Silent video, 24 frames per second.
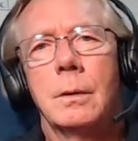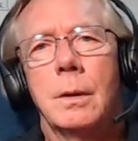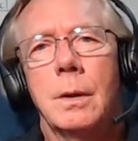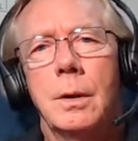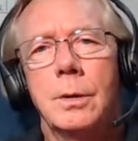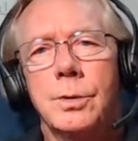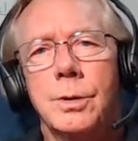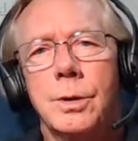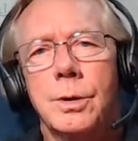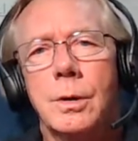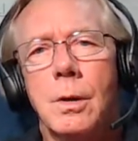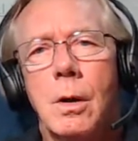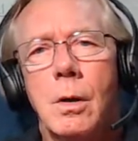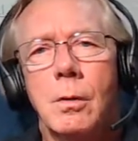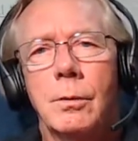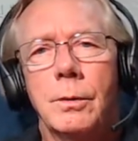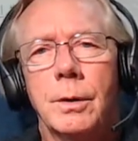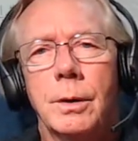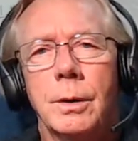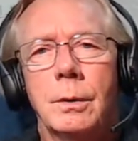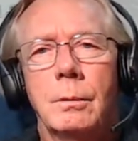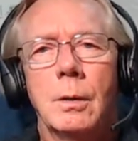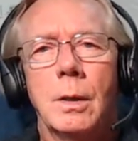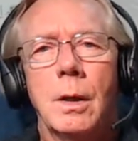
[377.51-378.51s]

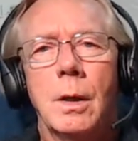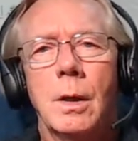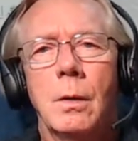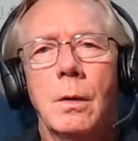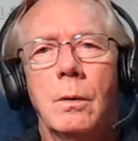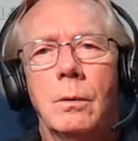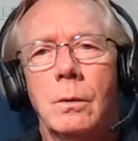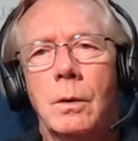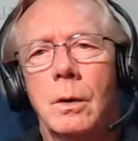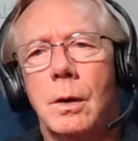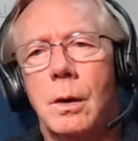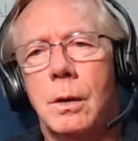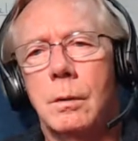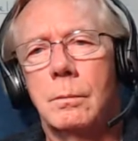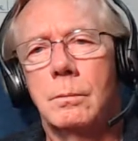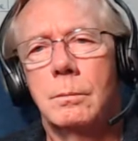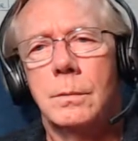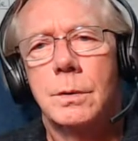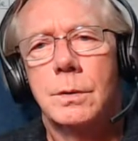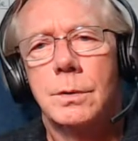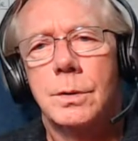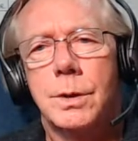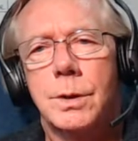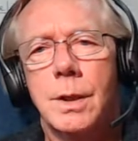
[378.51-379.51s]
installed and
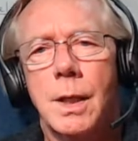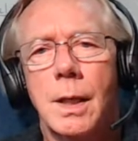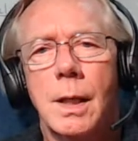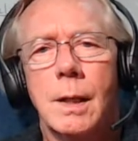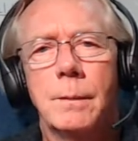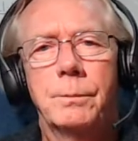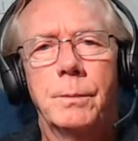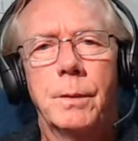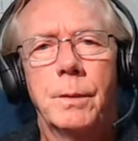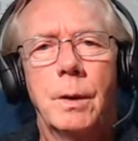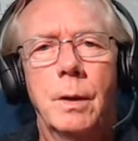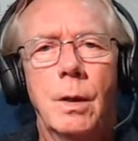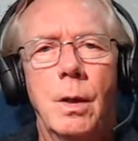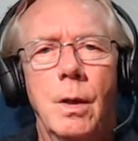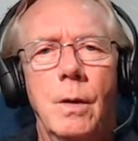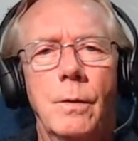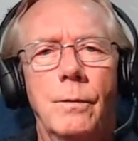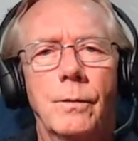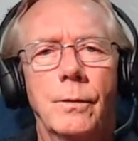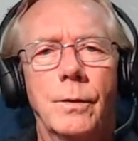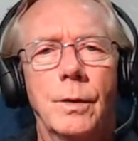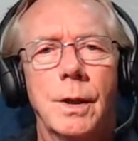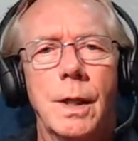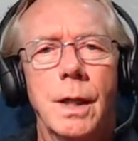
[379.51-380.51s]
set up,
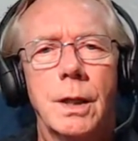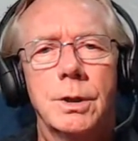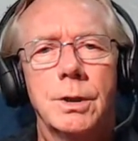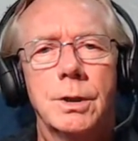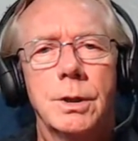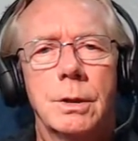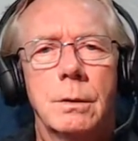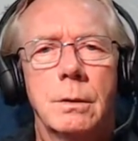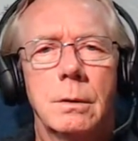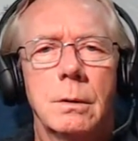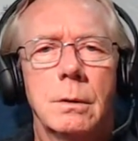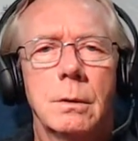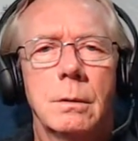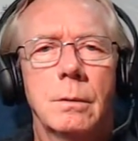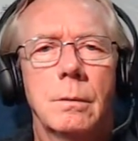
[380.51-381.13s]
the next